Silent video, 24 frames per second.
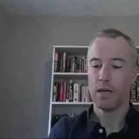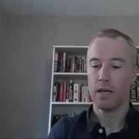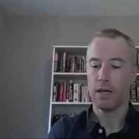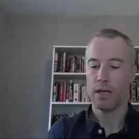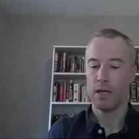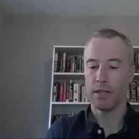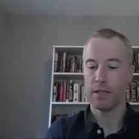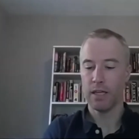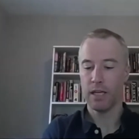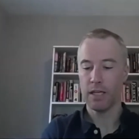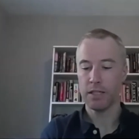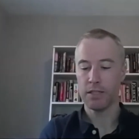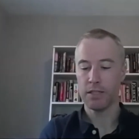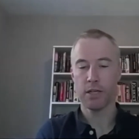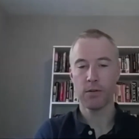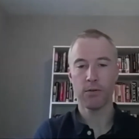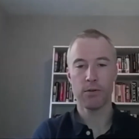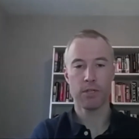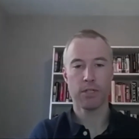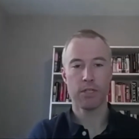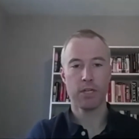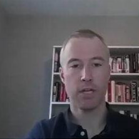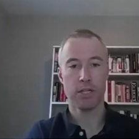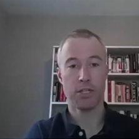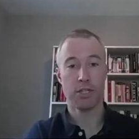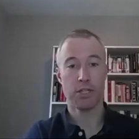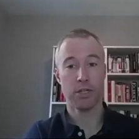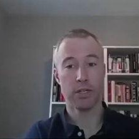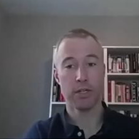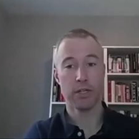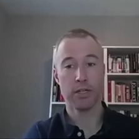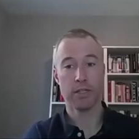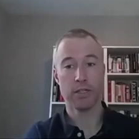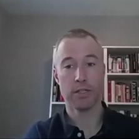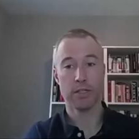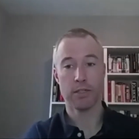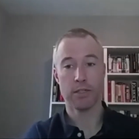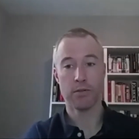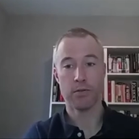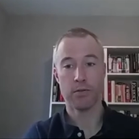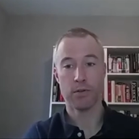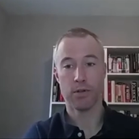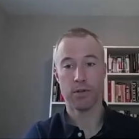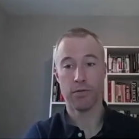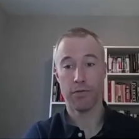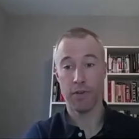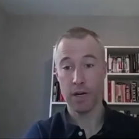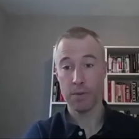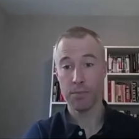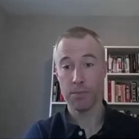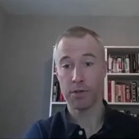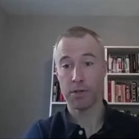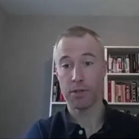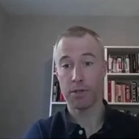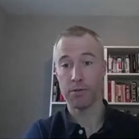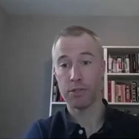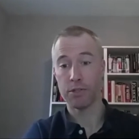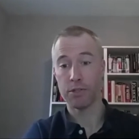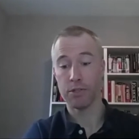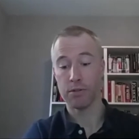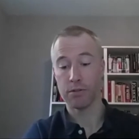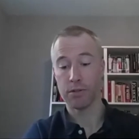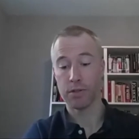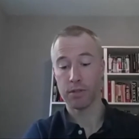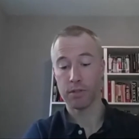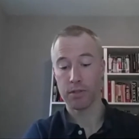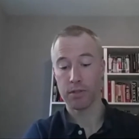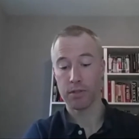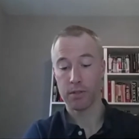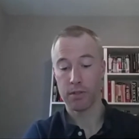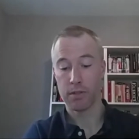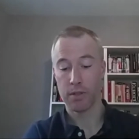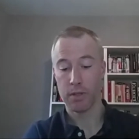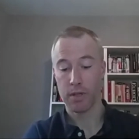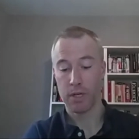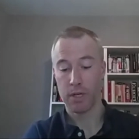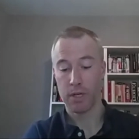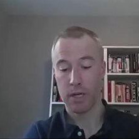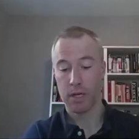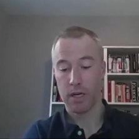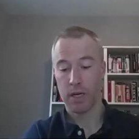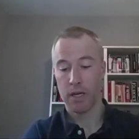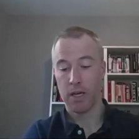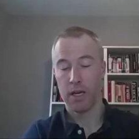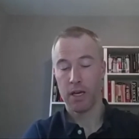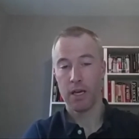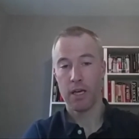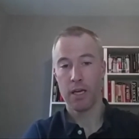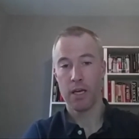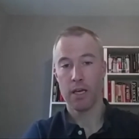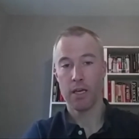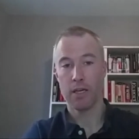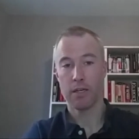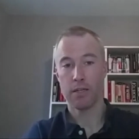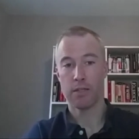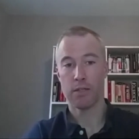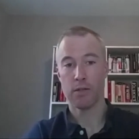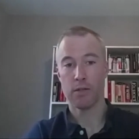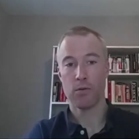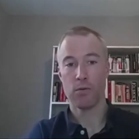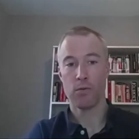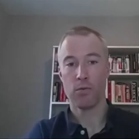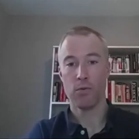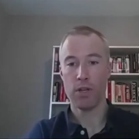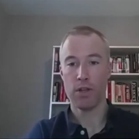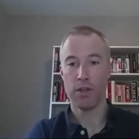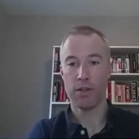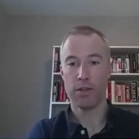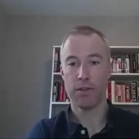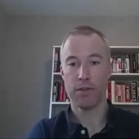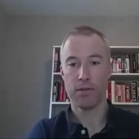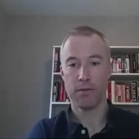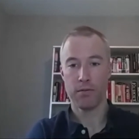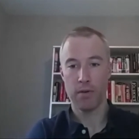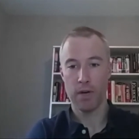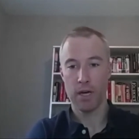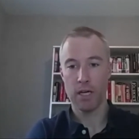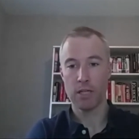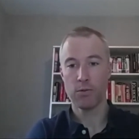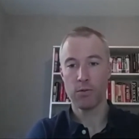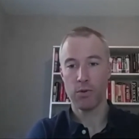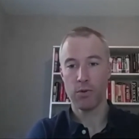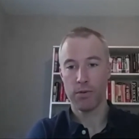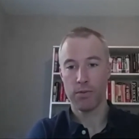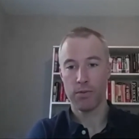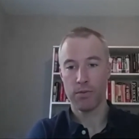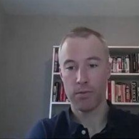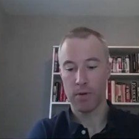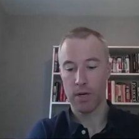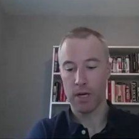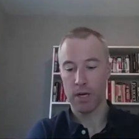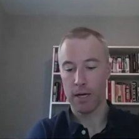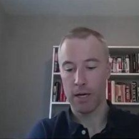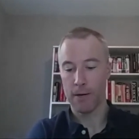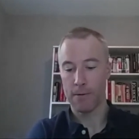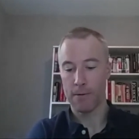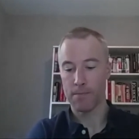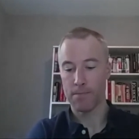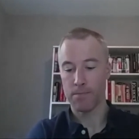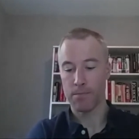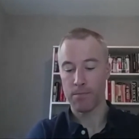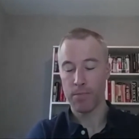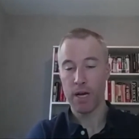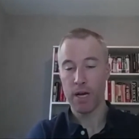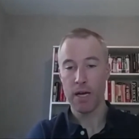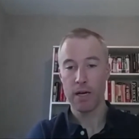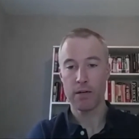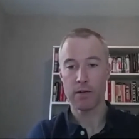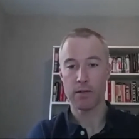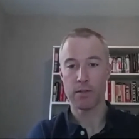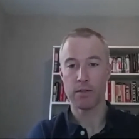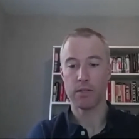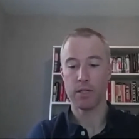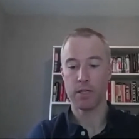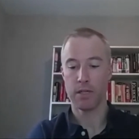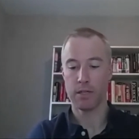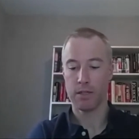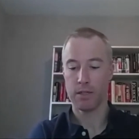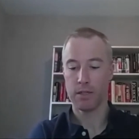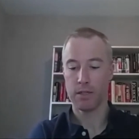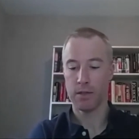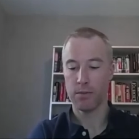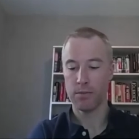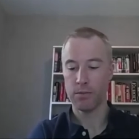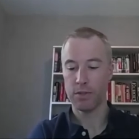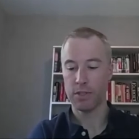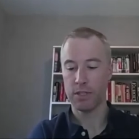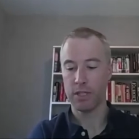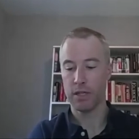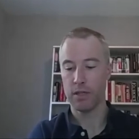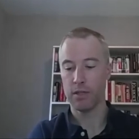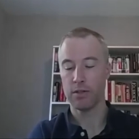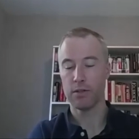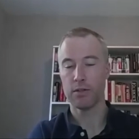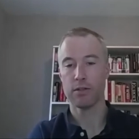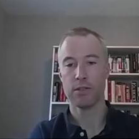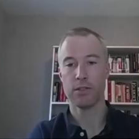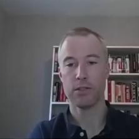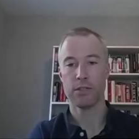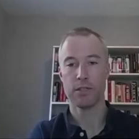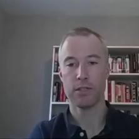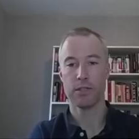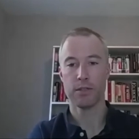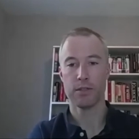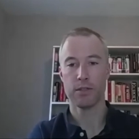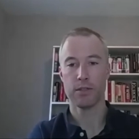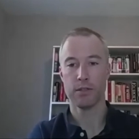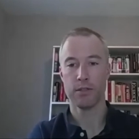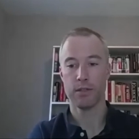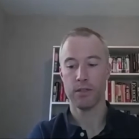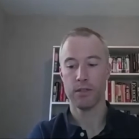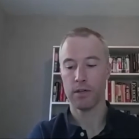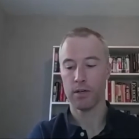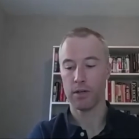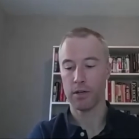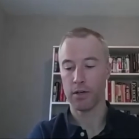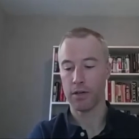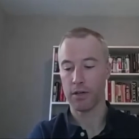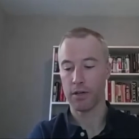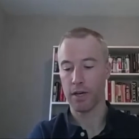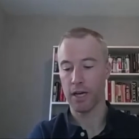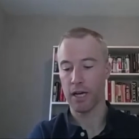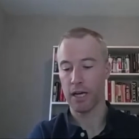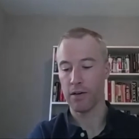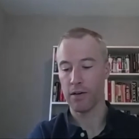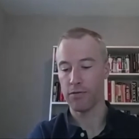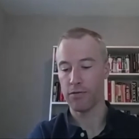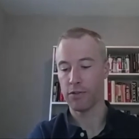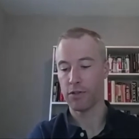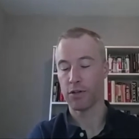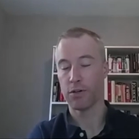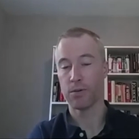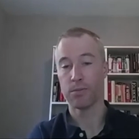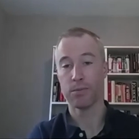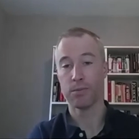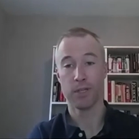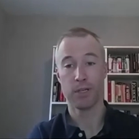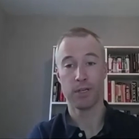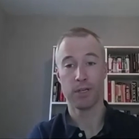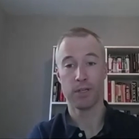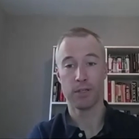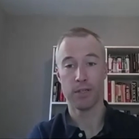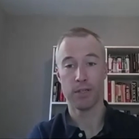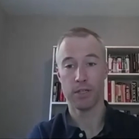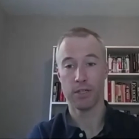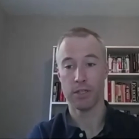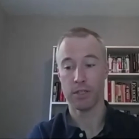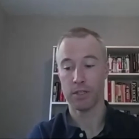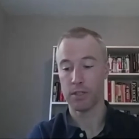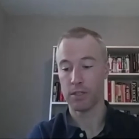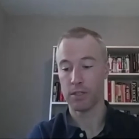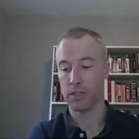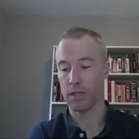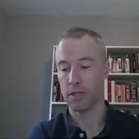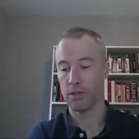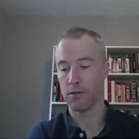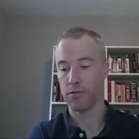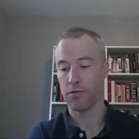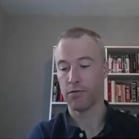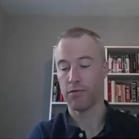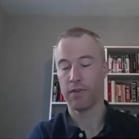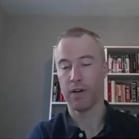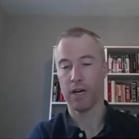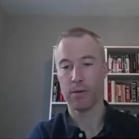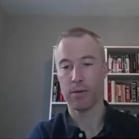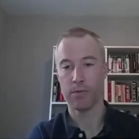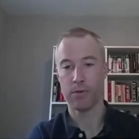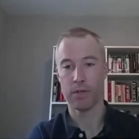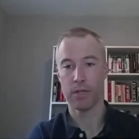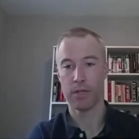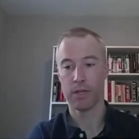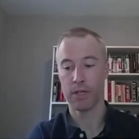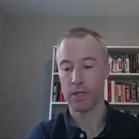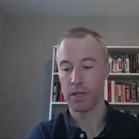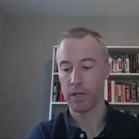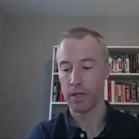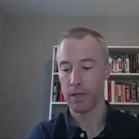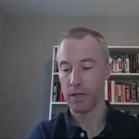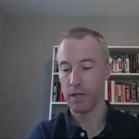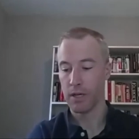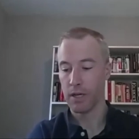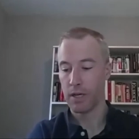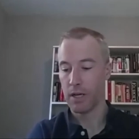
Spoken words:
The last thing I want to touch on is the fabric you choose. And as with patterns, some sellers are going to have terms and conditions that say the fabric